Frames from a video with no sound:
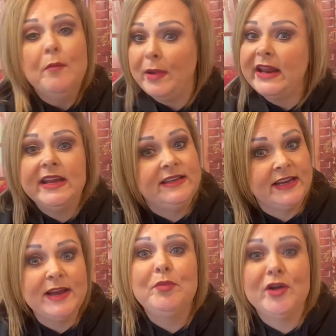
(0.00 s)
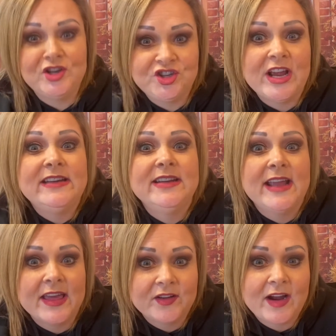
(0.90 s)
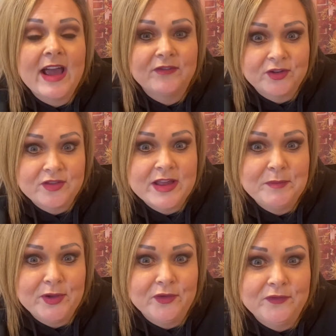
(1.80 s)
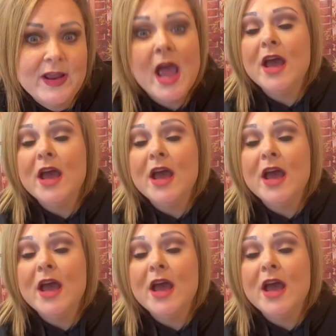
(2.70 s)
But he did put a shed together after they moved.